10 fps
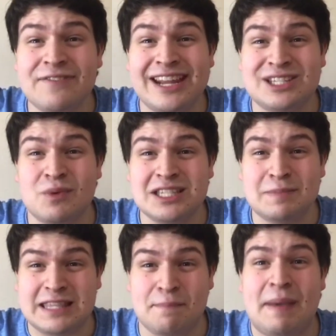as he wants to be
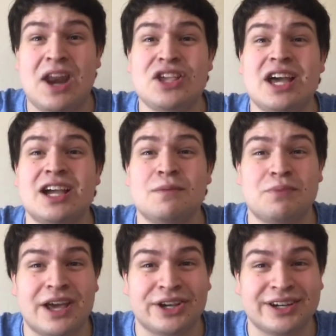the better younger
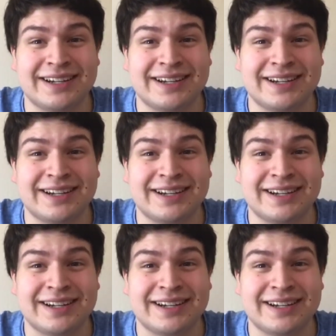brother.